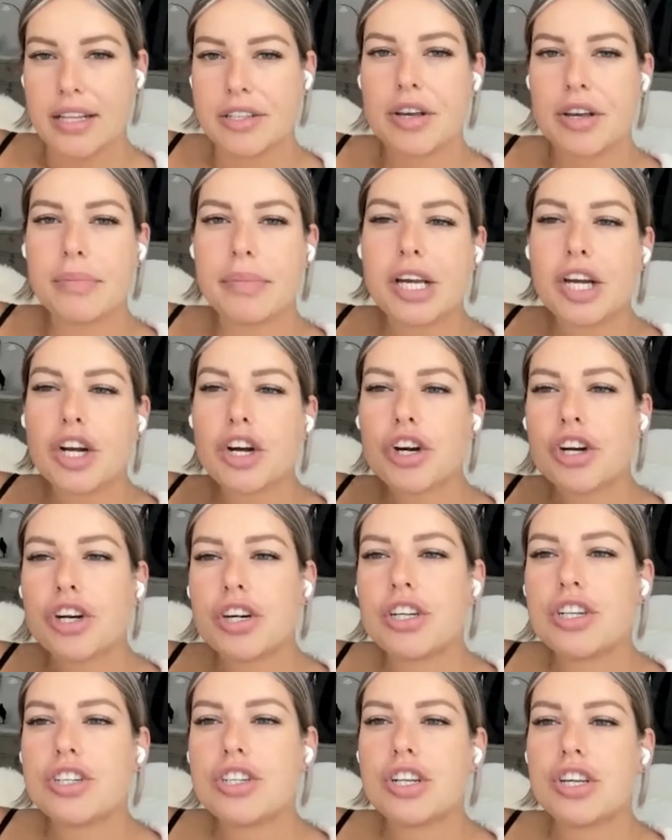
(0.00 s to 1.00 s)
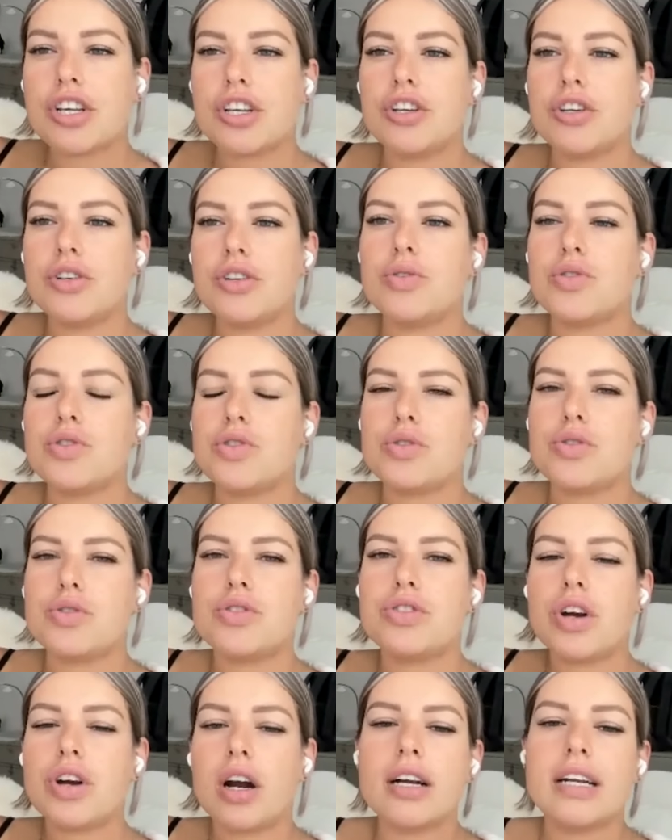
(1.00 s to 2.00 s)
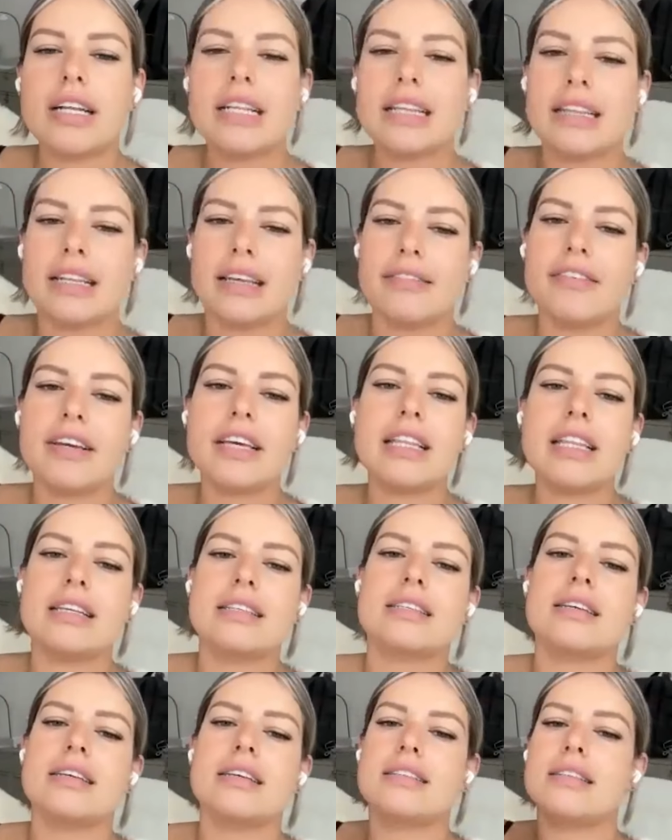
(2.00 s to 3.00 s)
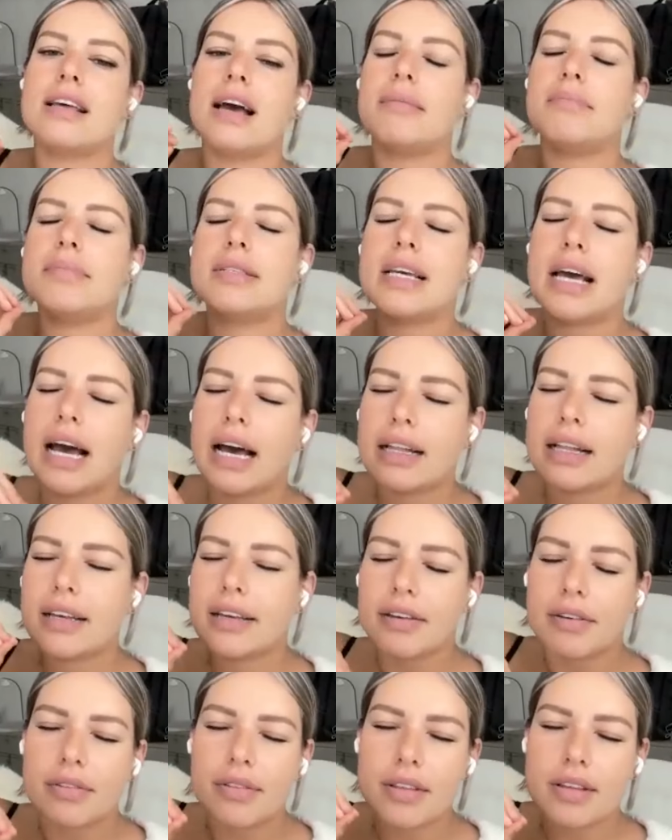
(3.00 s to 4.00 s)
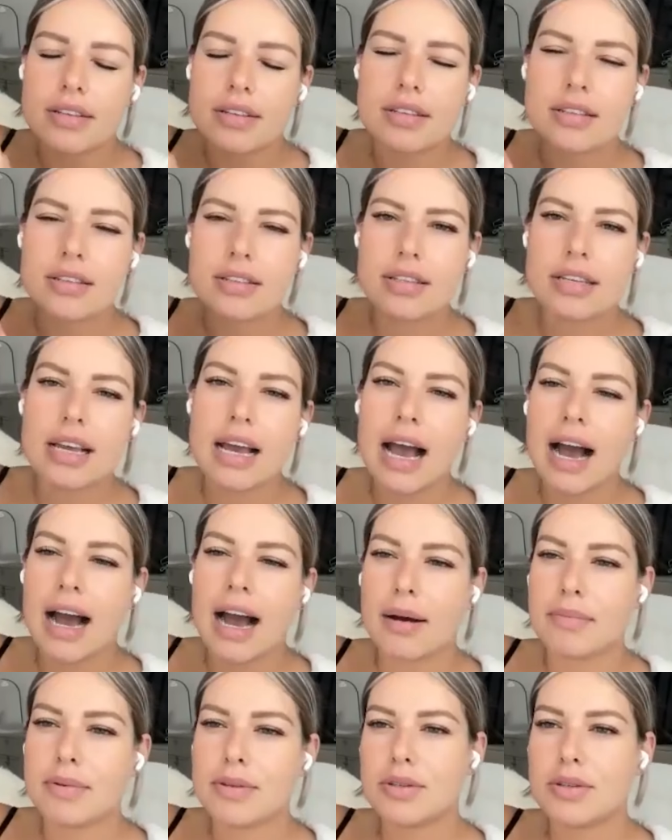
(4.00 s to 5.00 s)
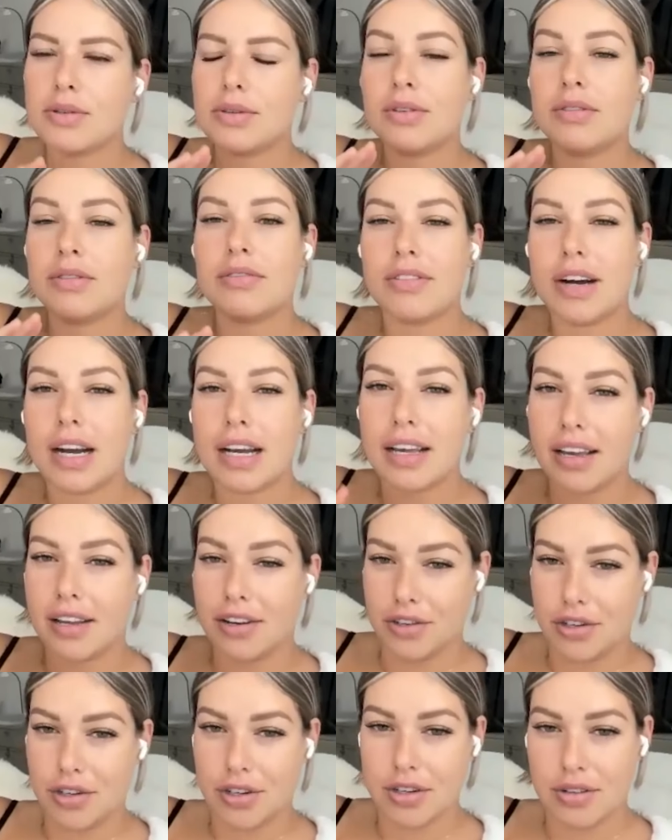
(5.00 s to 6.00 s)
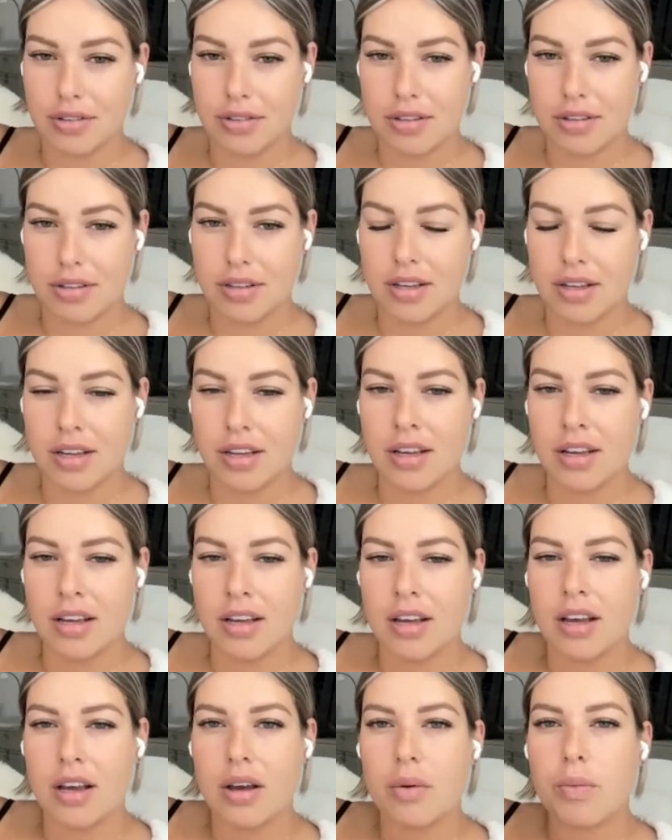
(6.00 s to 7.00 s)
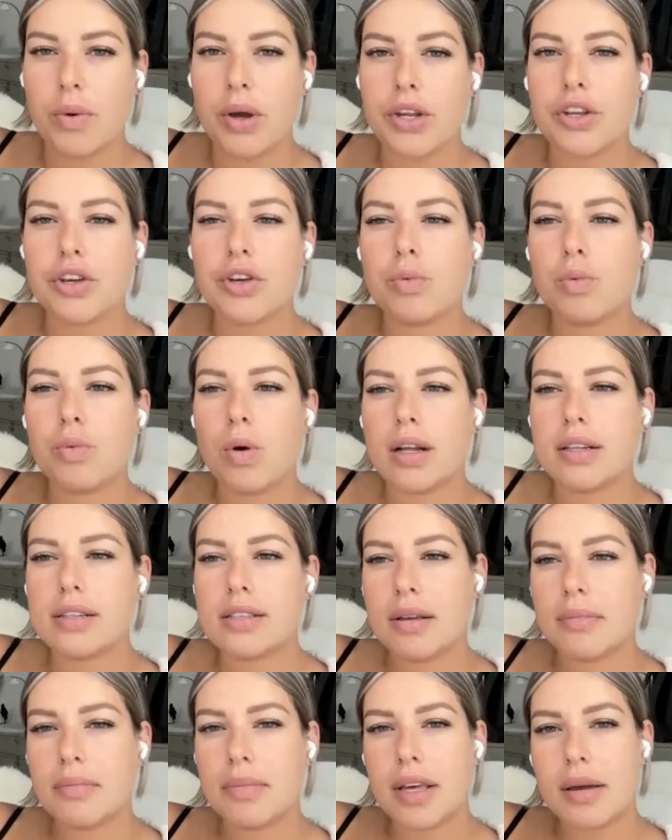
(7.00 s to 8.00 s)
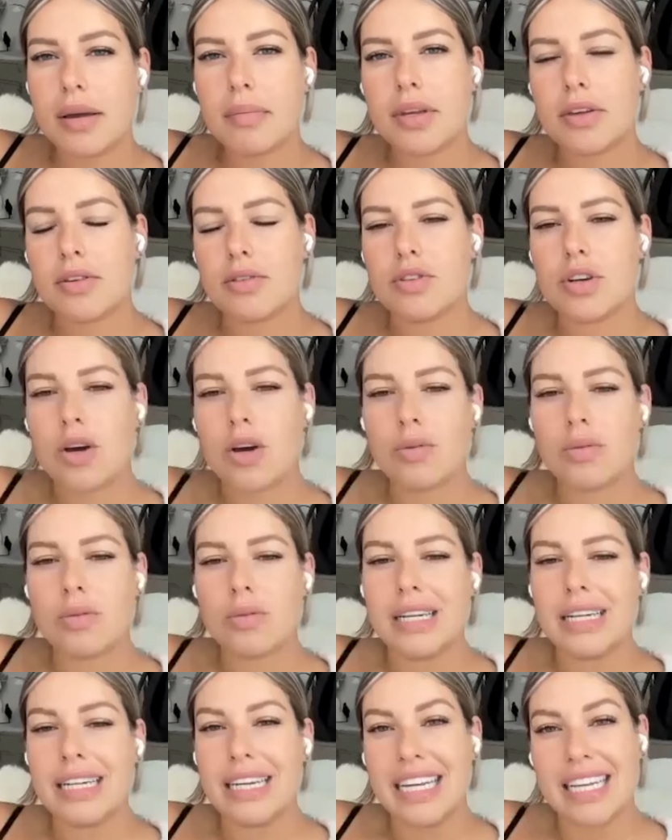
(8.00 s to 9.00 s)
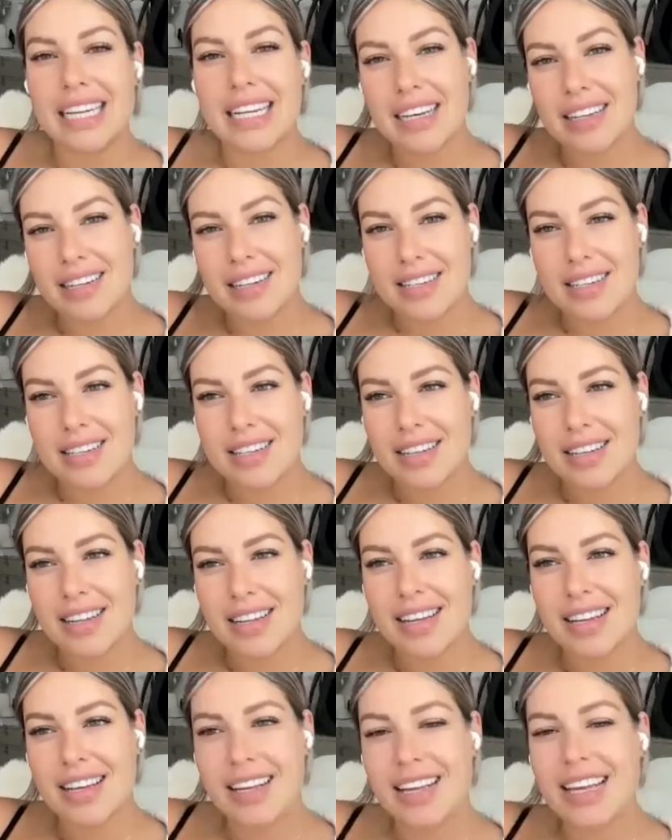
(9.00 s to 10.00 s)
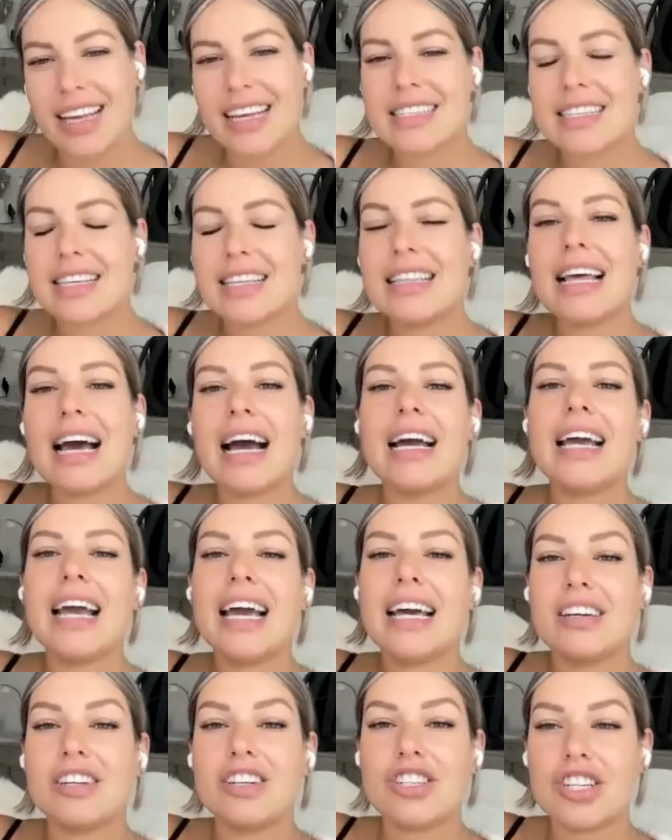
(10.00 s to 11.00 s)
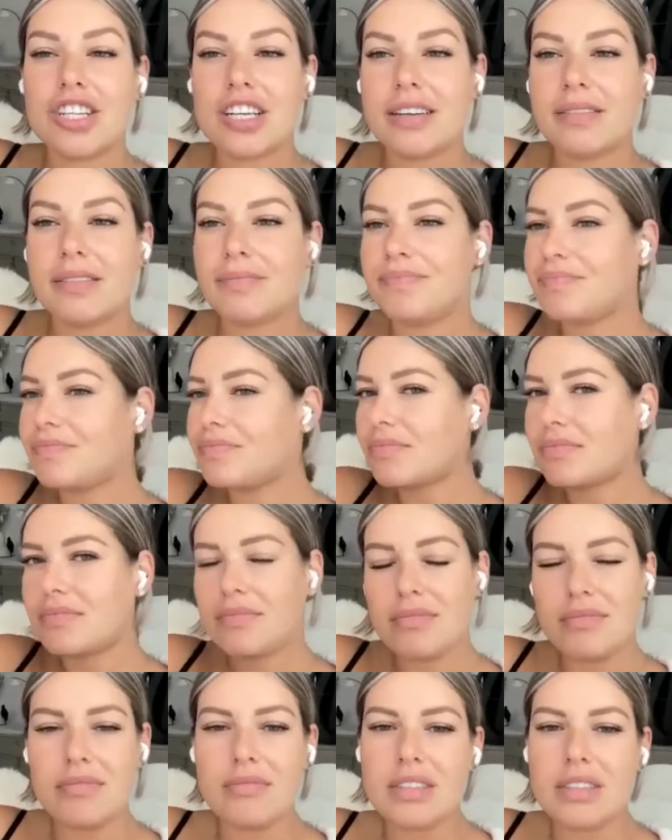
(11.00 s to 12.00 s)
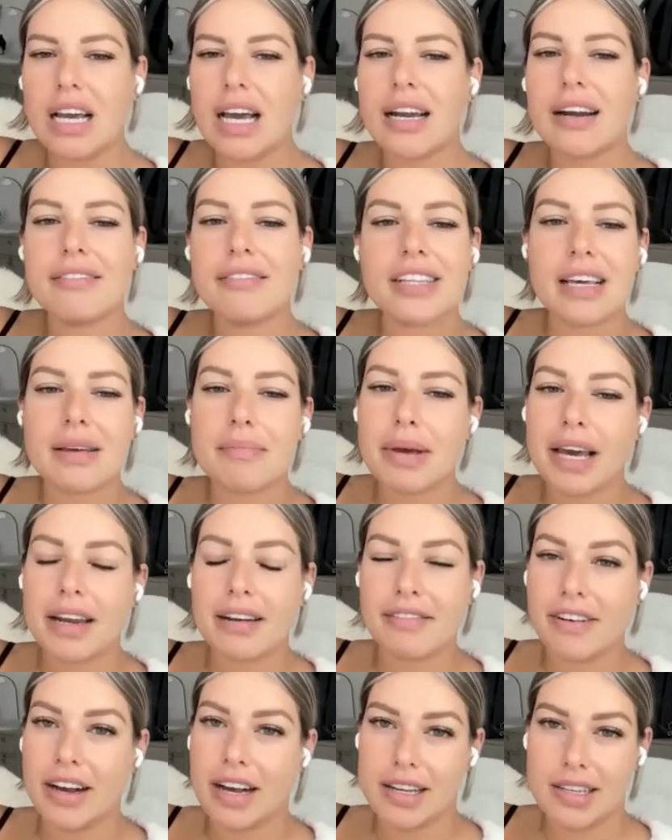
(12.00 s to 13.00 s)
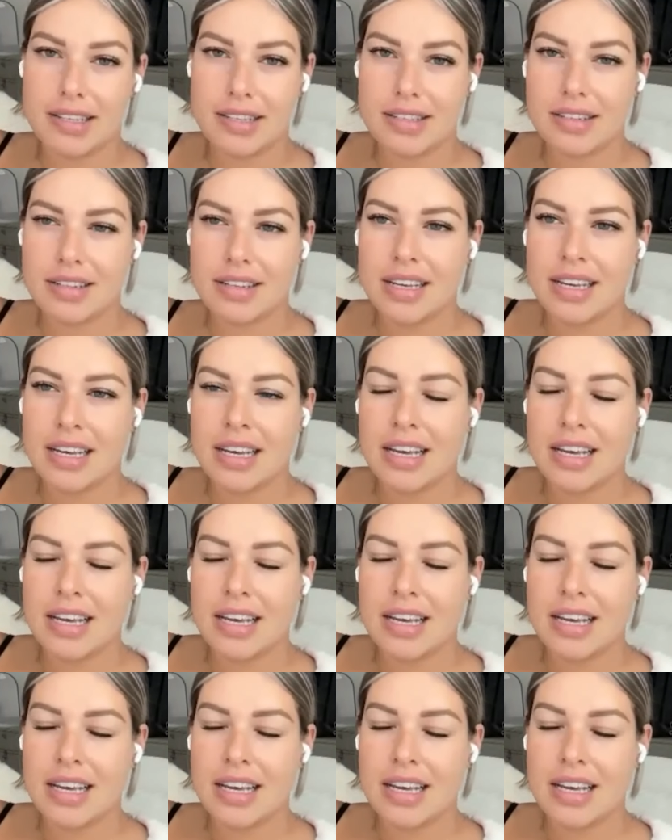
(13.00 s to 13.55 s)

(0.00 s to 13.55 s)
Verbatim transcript: And so I'm encouraging you to start living this because I'm telling you, this is the absolute truth. When you want something but you don't need it, it's in that energy that everything manifests.